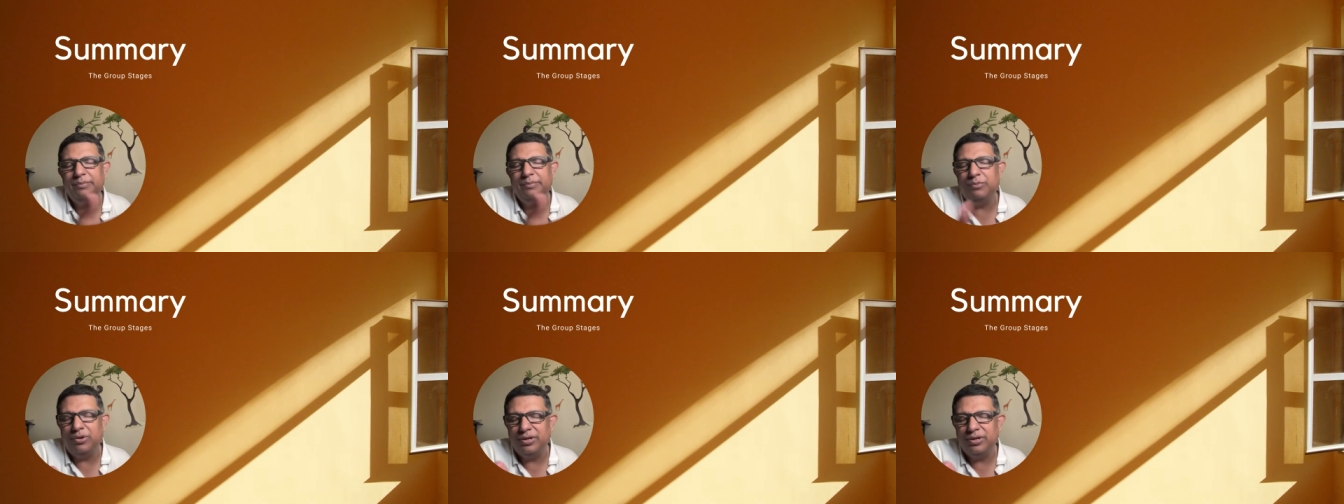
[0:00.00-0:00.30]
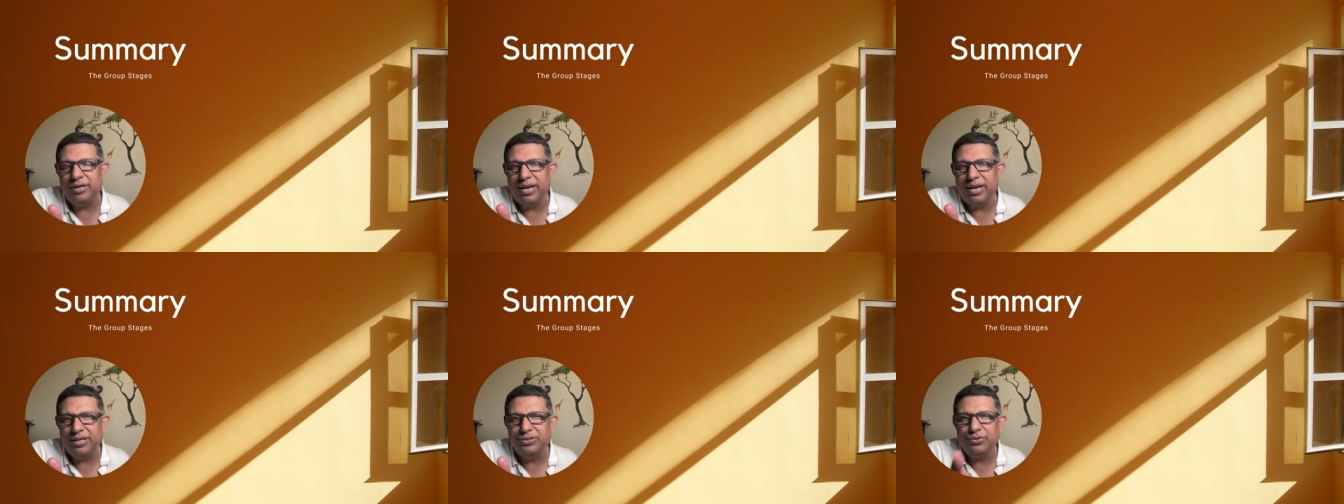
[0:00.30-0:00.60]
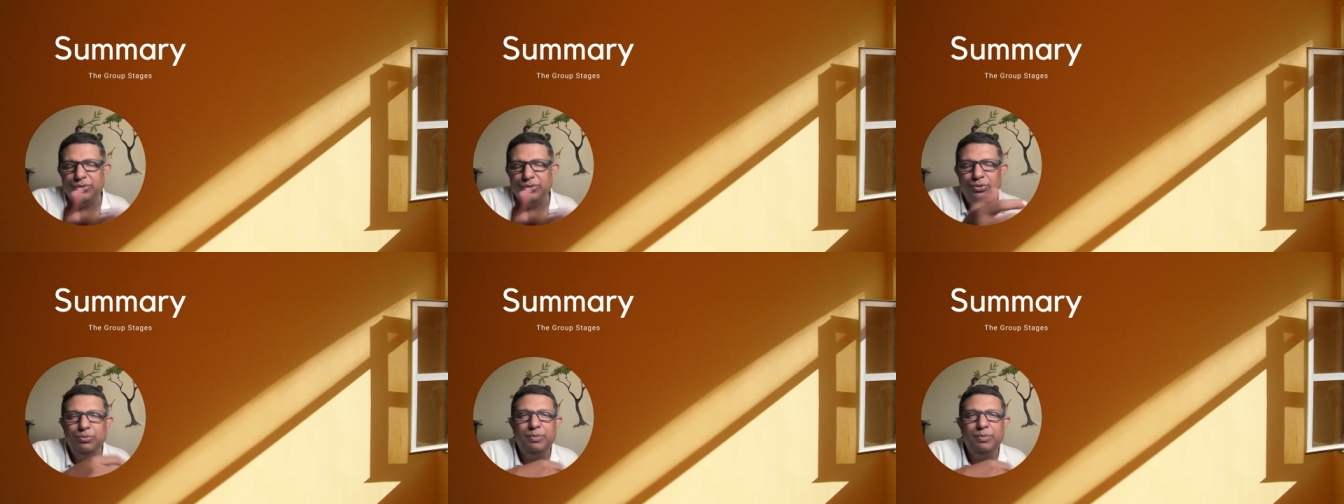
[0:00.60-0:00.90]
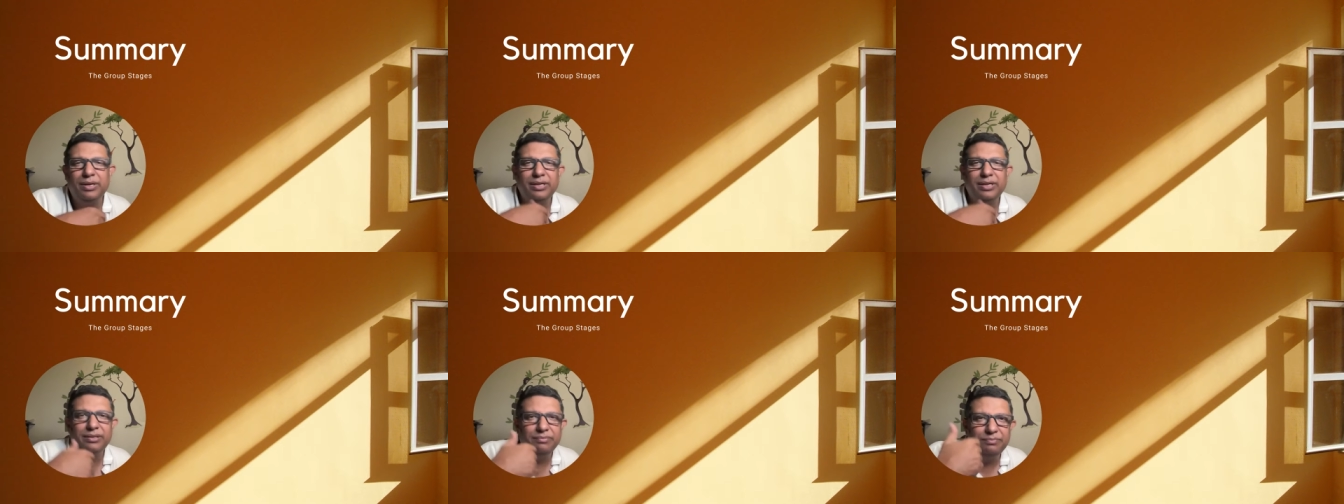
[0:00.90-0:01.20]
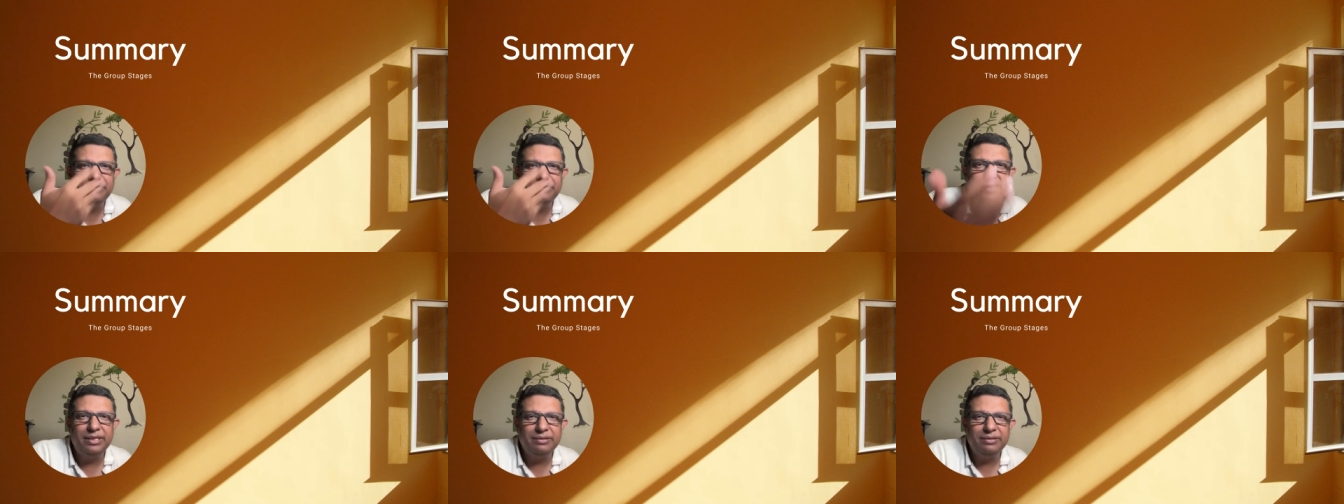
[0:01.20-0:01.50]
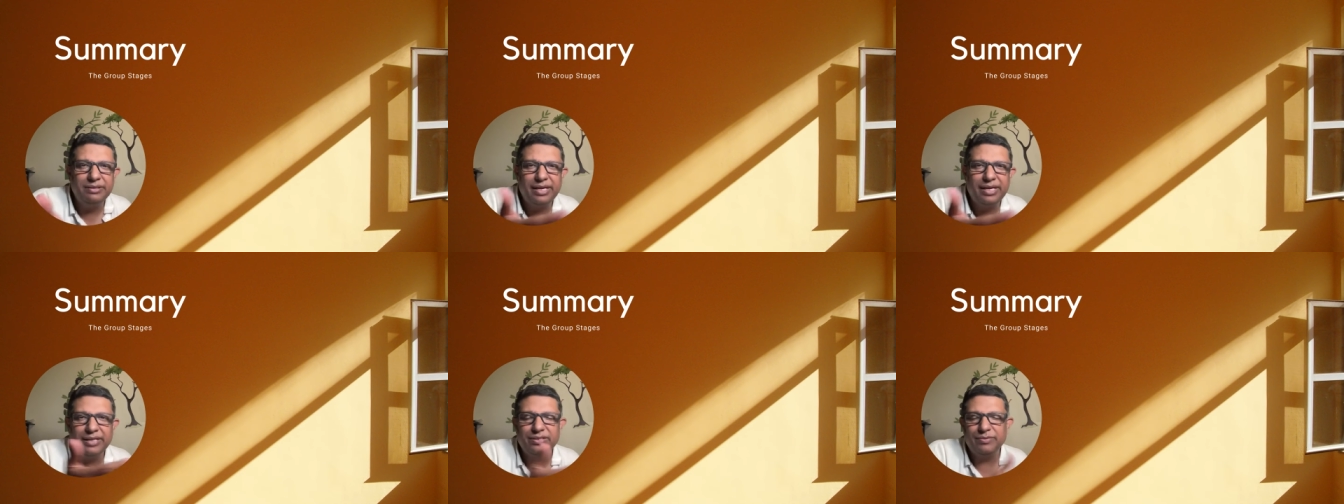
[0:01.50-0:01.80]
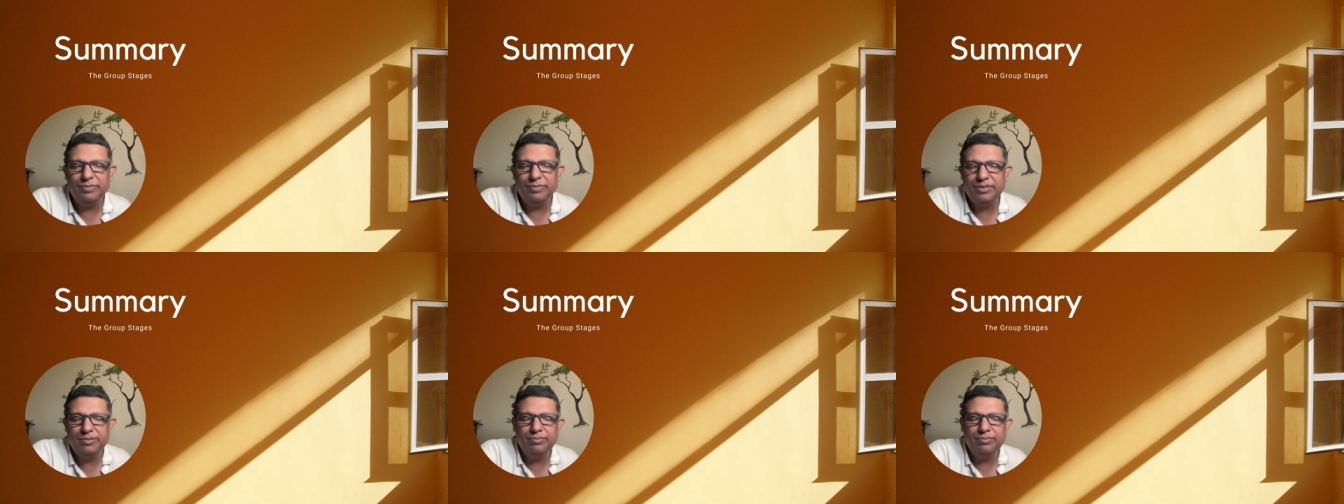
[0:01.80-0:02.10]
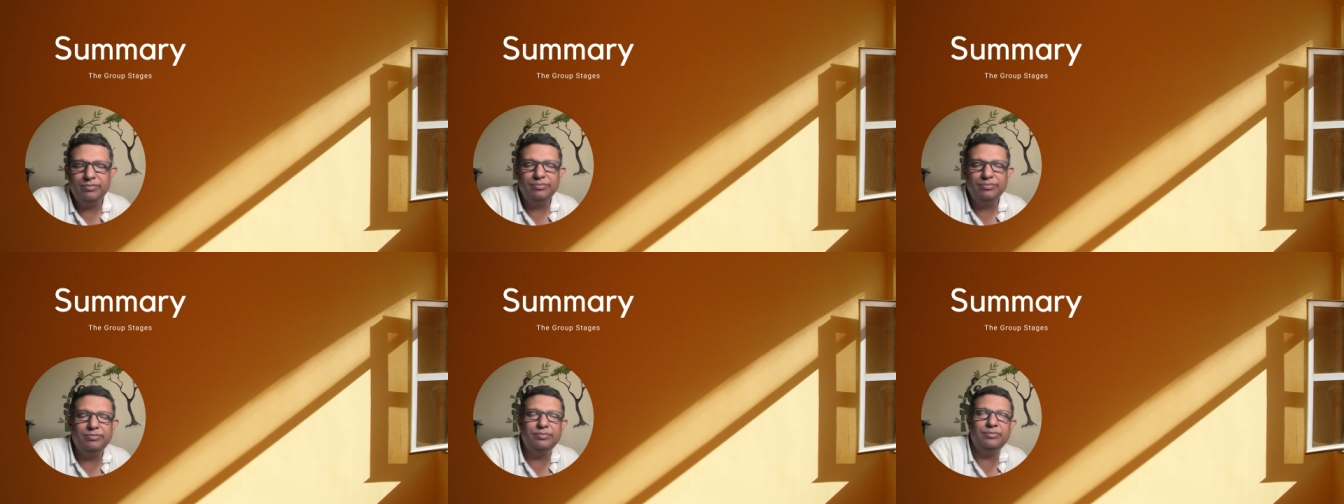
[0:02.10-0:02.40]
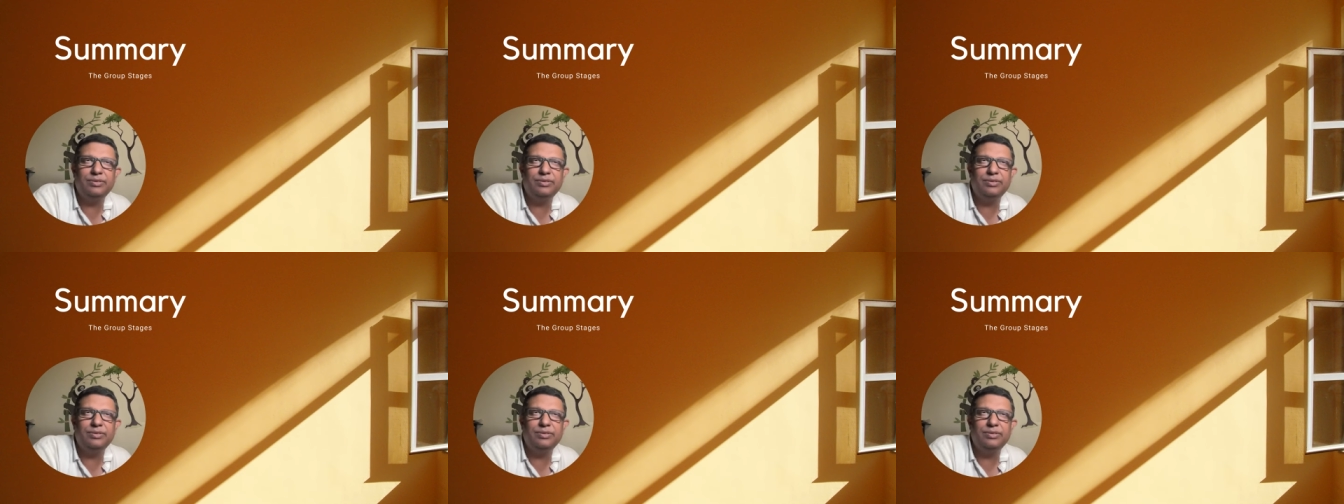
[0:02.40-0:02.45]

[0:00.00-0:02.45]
any bowler has to do, but in case of Mr.